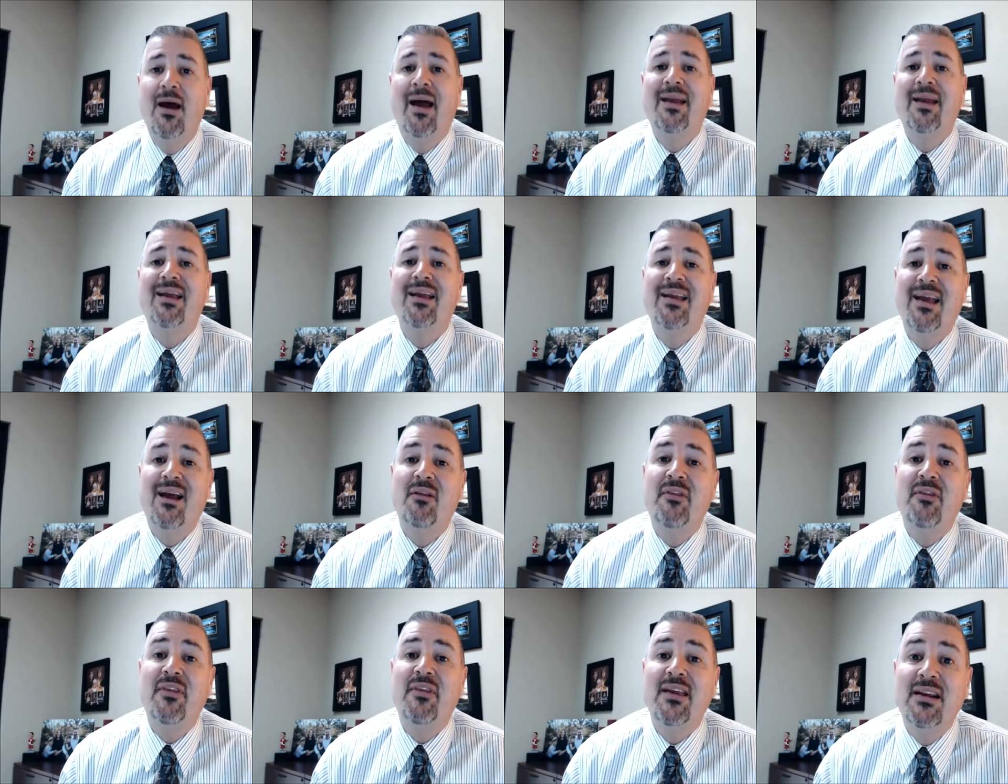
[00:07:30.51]
I can
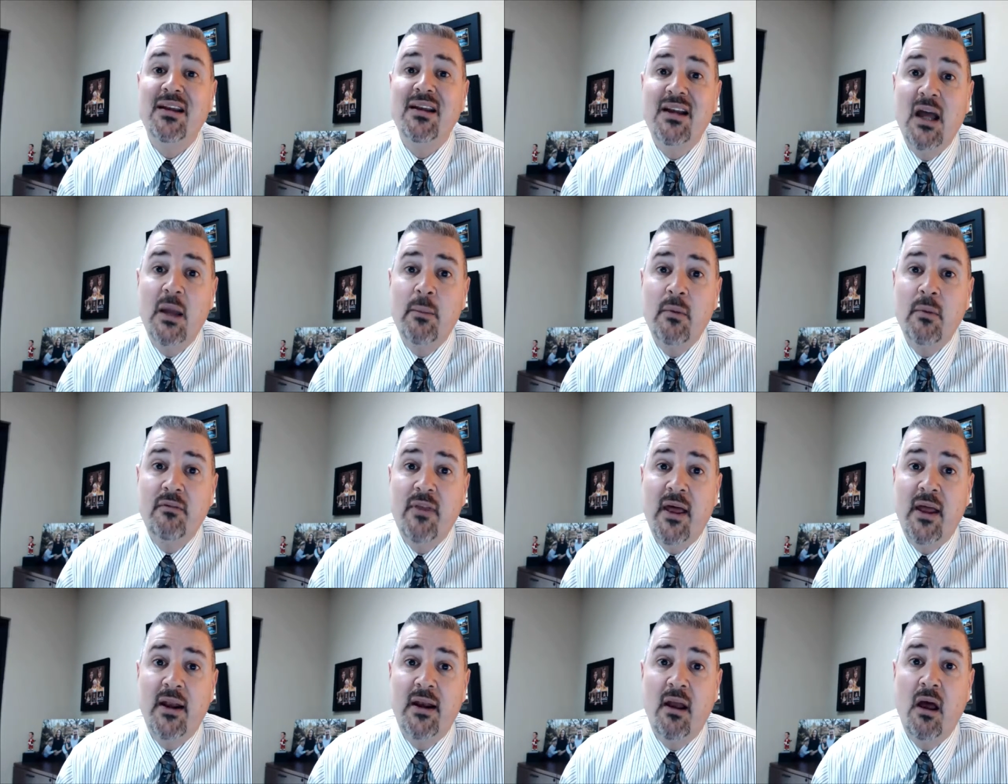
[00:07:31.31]
count the income of
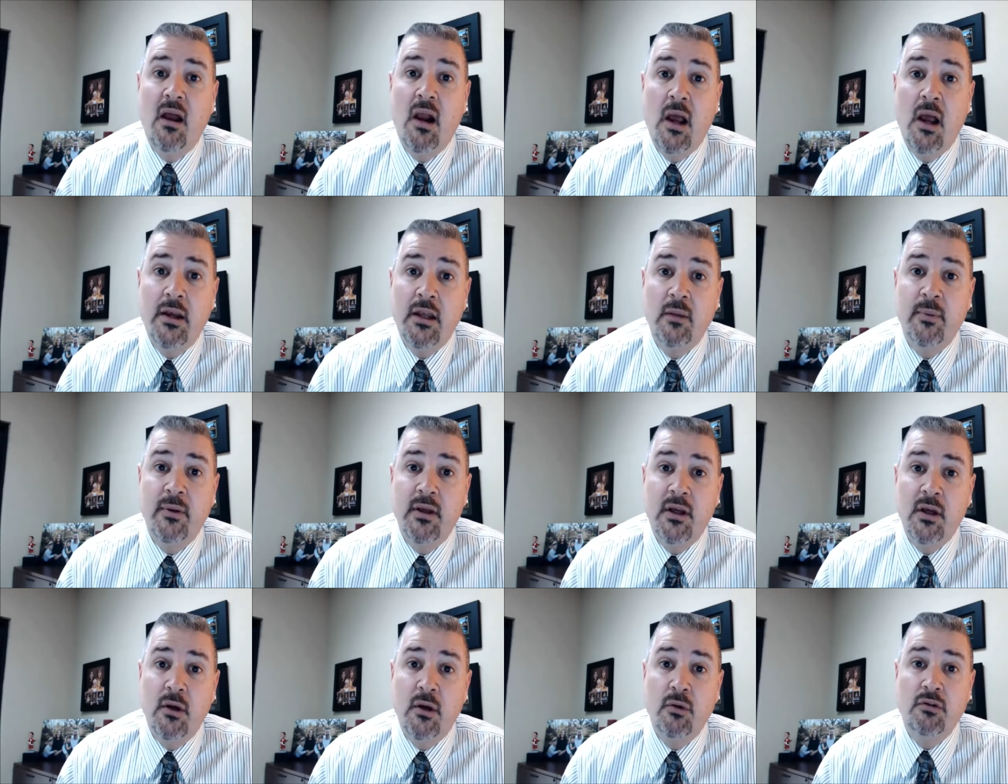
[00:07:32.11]
that
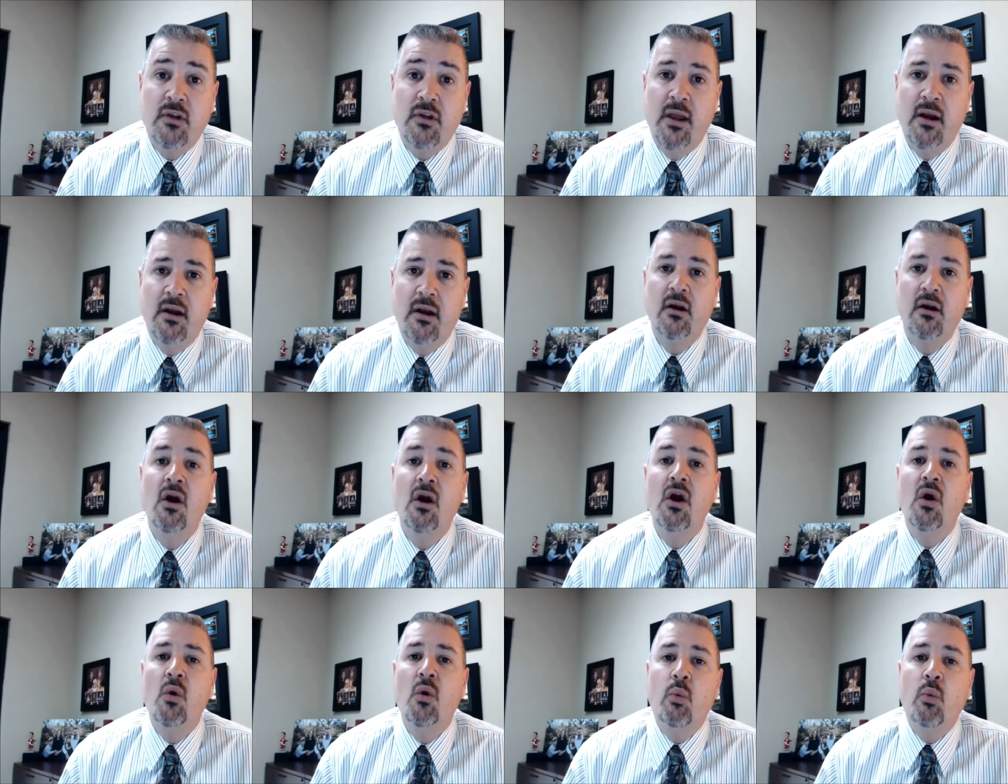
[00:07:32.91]
non-occupant cosigner
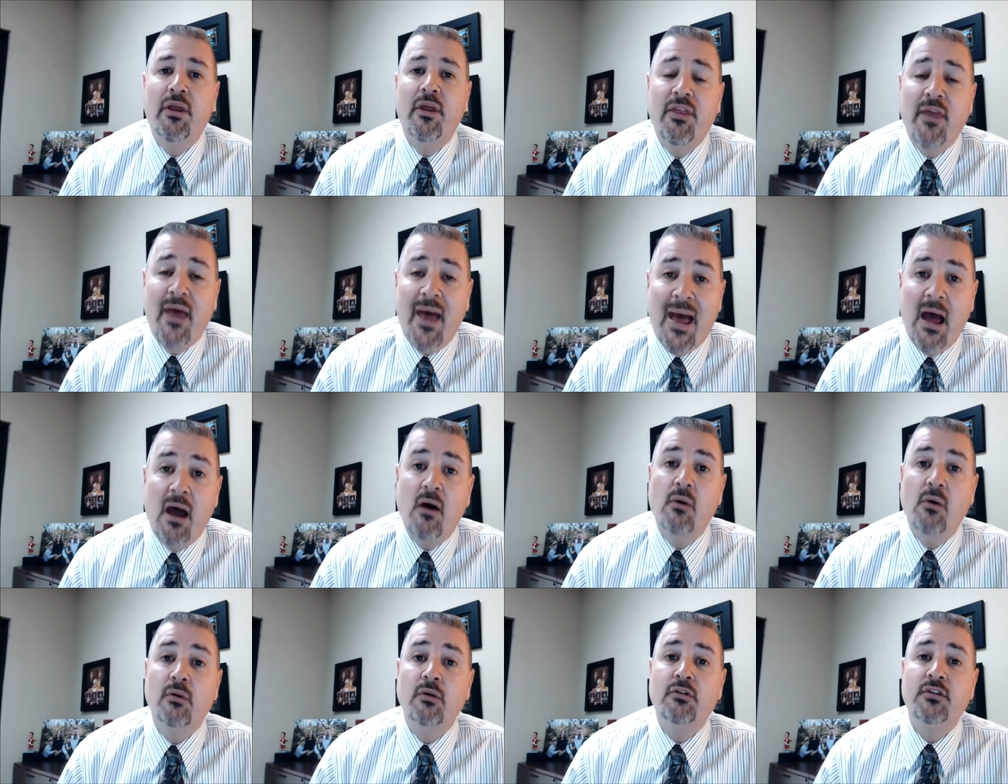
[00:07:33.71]

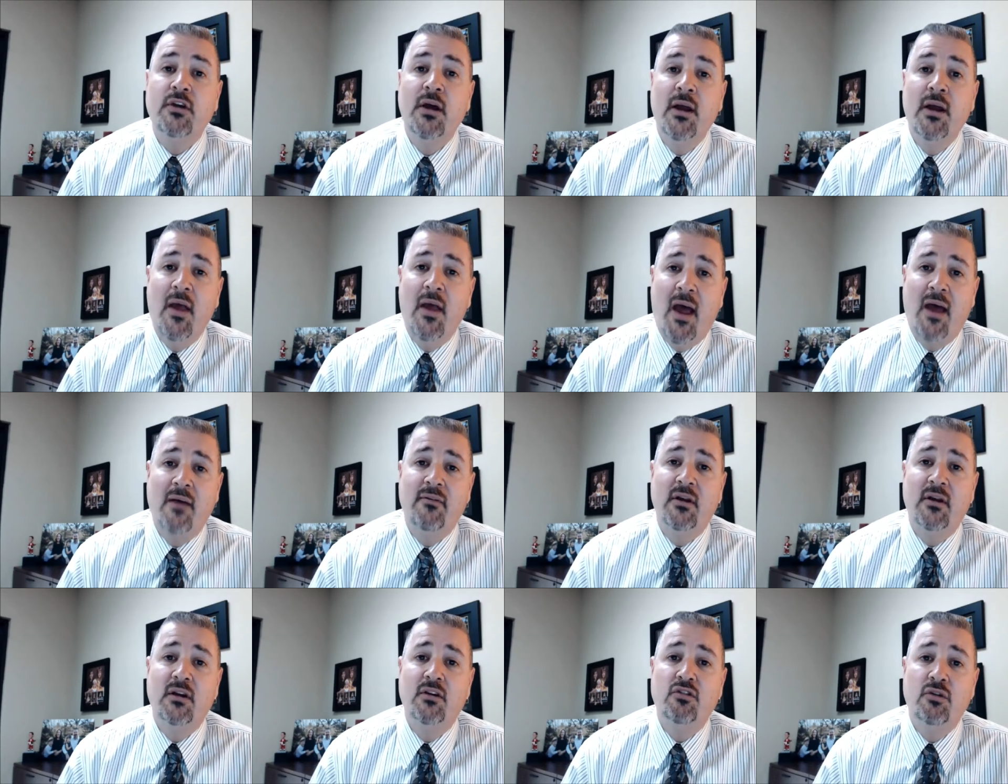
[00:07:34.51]
without
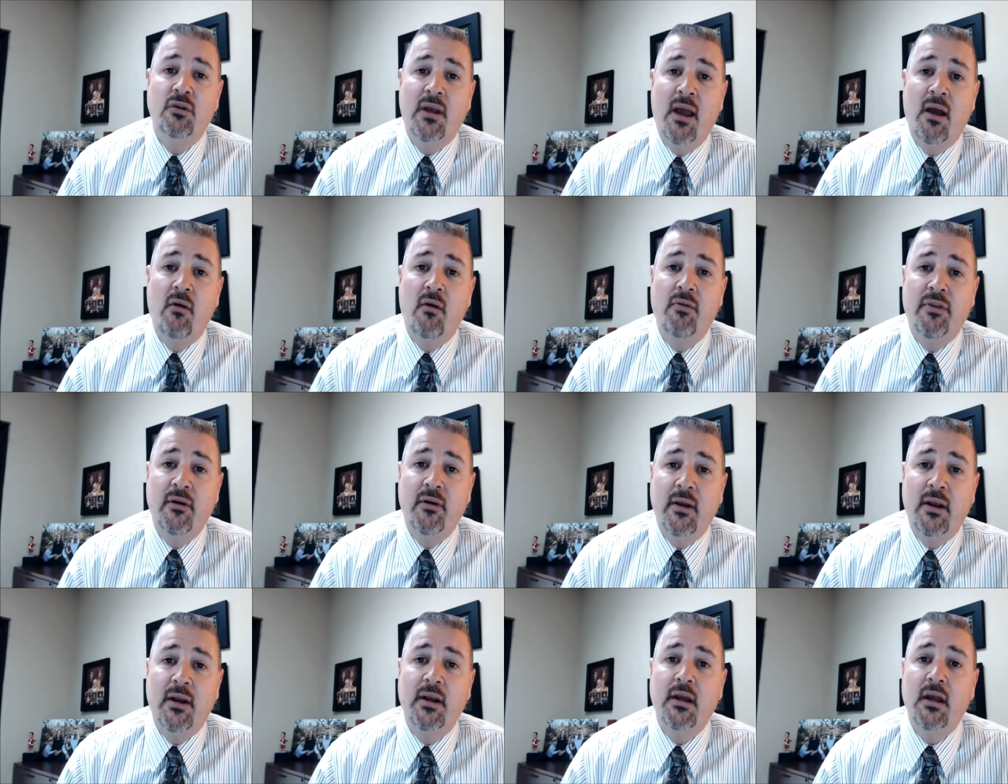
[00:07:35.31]
having to count
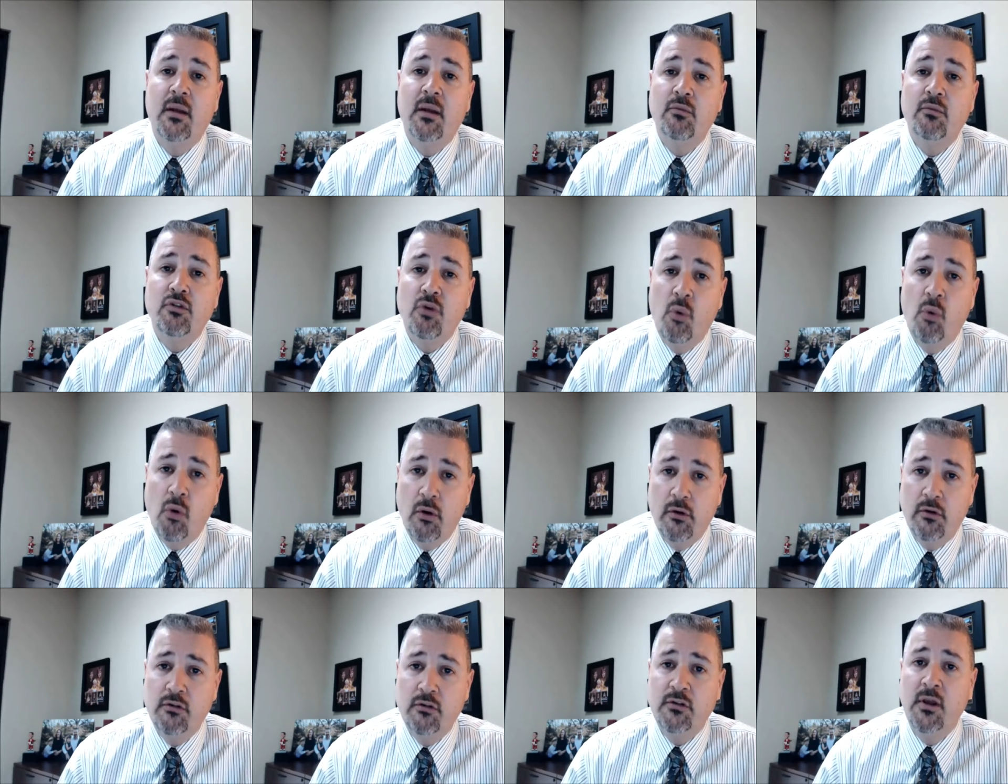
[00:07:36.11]
their income
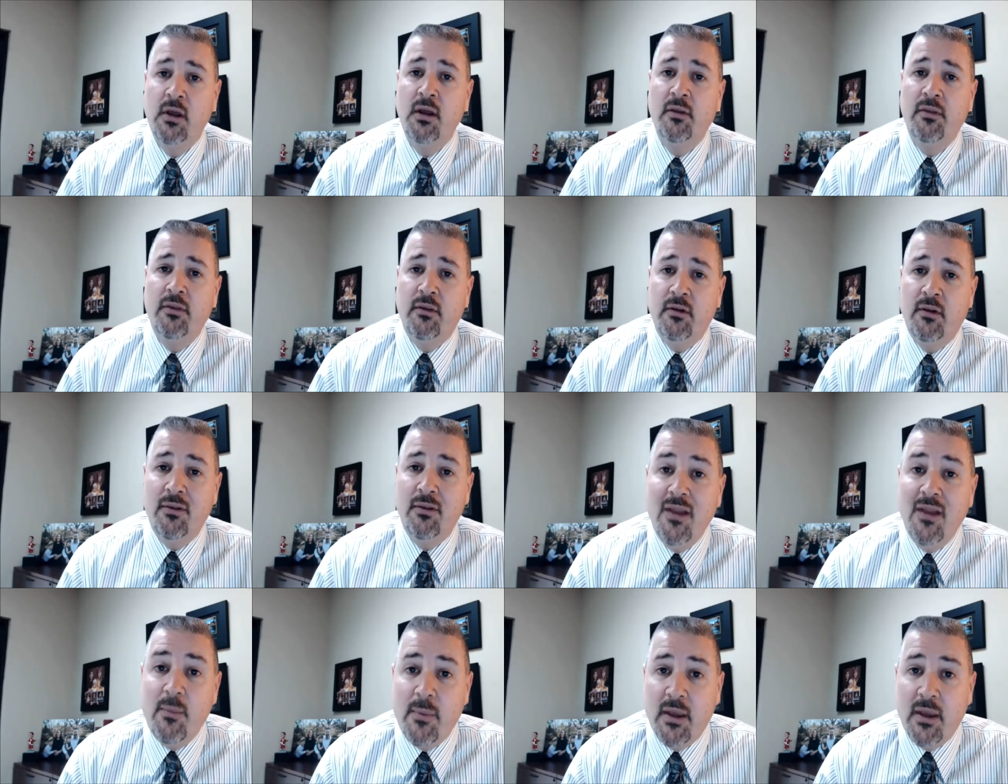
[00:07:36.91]
towards the
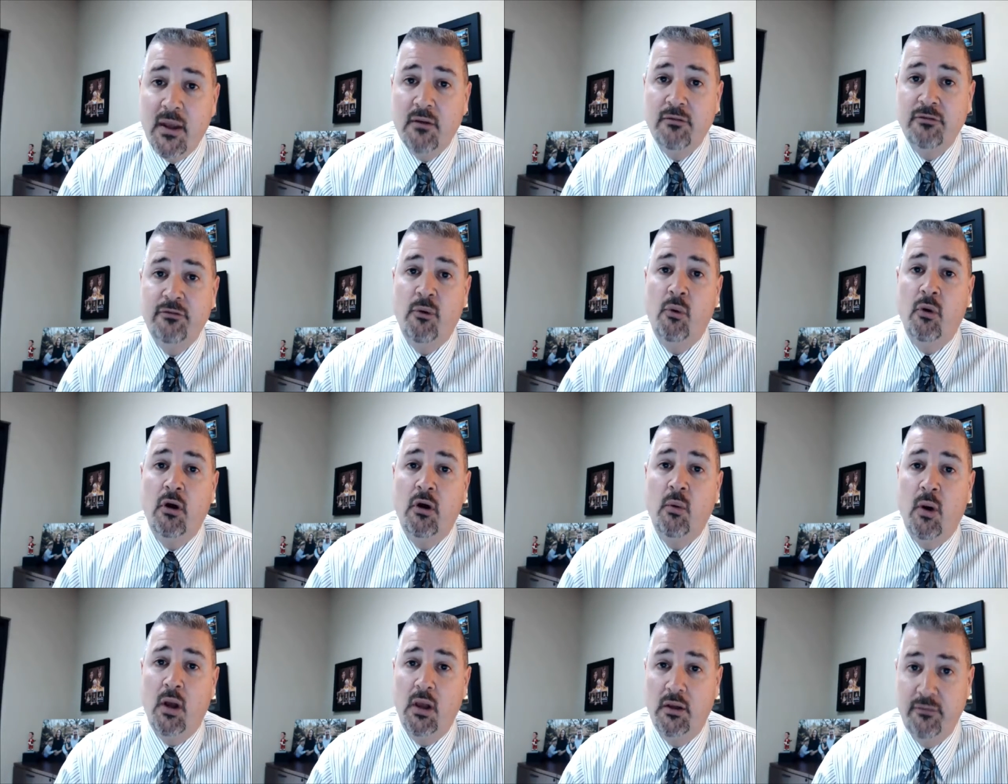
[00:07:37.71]
limit for
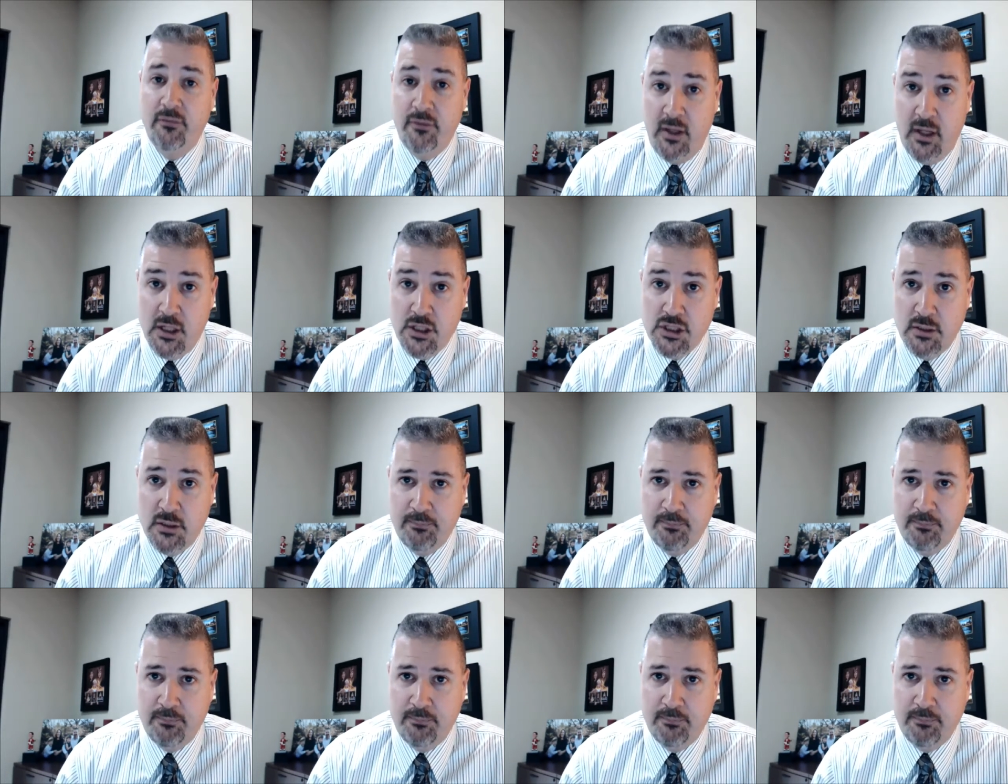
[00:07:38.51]
qualification.